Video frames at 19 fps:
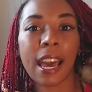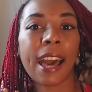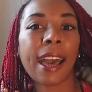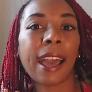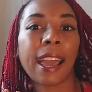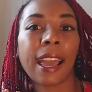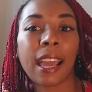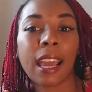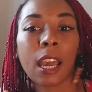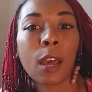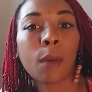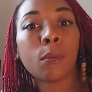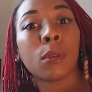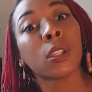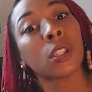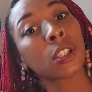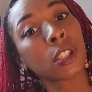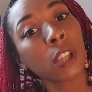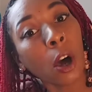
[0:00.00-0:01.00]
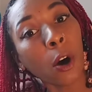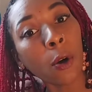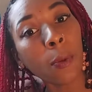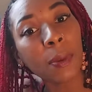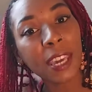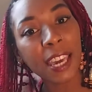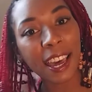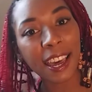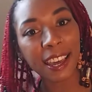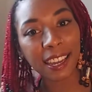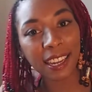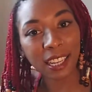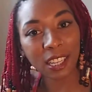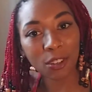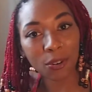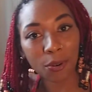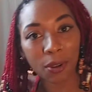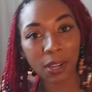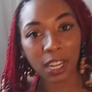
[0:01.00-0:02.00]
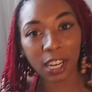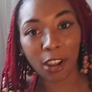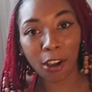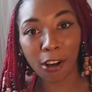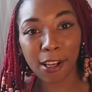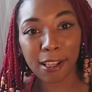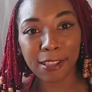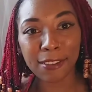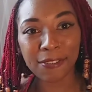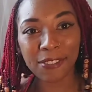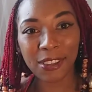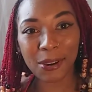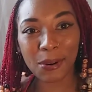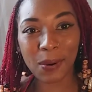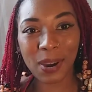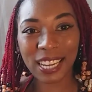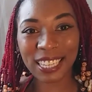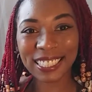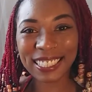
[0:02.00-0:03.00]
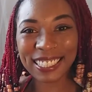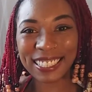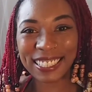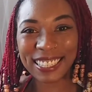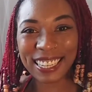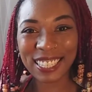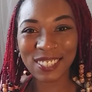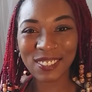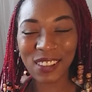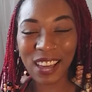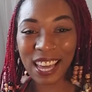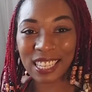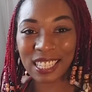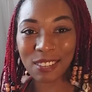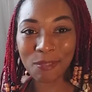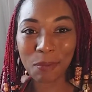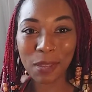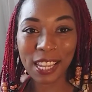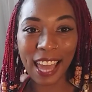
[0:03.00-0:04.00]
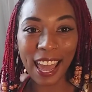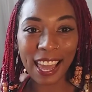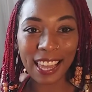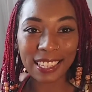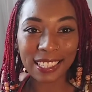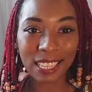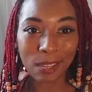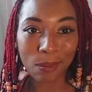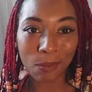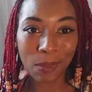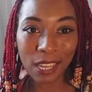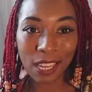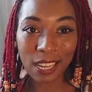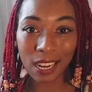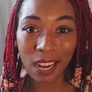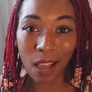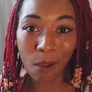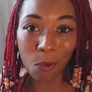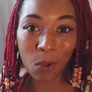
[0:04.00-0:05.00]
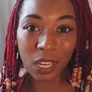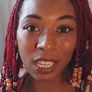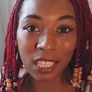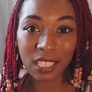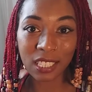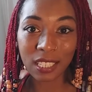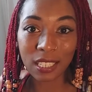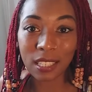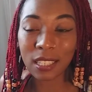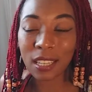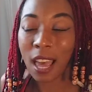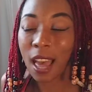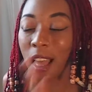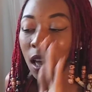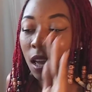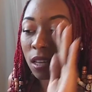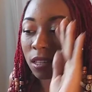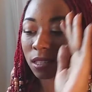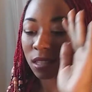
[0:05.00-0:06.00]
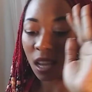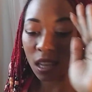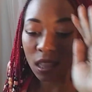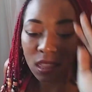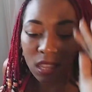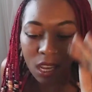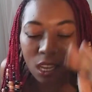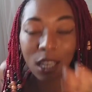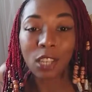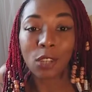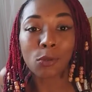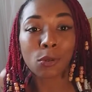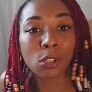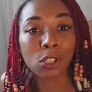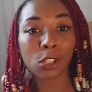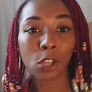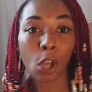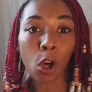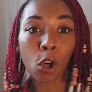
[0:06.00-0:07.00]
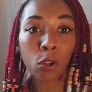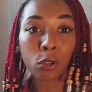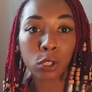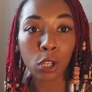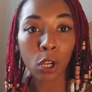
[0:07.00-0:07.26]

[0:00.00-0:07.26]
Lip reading: I am so behind on all of the questions that you guys have been asking me, and I want to just say thank you so